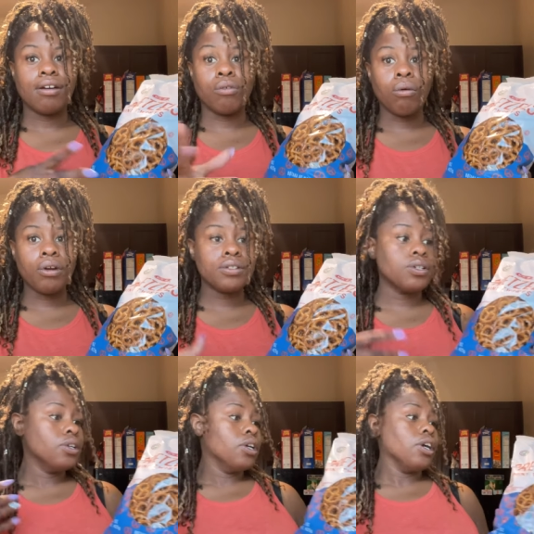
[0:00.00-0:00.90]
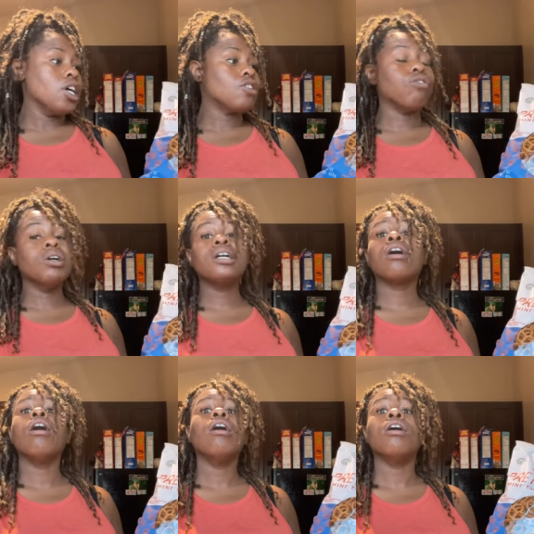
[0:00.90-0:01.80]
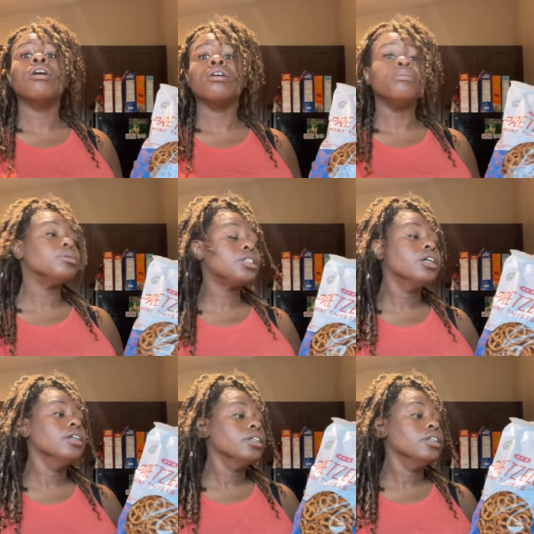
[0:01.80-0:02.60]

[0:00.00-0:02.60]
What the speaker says: Of course, it's full of carbs.